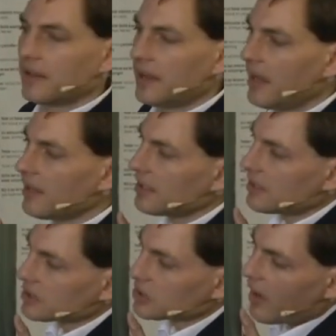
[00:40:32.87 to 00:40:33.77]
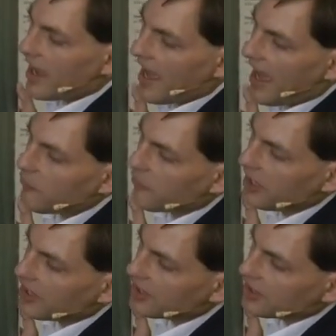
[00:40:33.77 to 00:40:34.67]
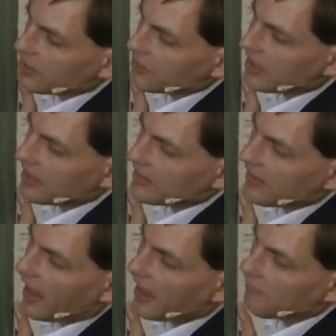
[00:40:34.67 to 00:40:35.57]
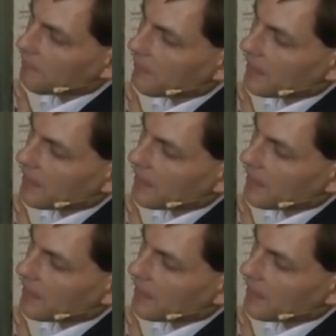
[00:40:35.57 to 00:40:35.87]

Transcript: Yeah? So I have here, you can say